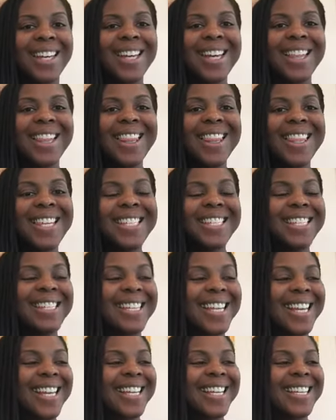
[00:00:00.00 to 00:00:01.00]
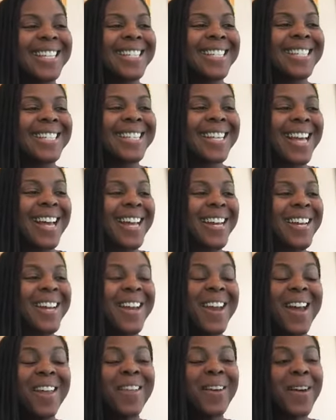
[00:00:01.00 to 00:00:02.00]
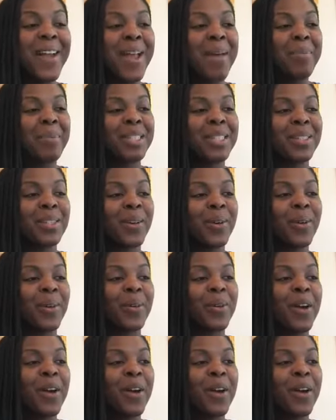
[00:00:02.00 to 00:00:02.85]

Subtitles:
This is another episode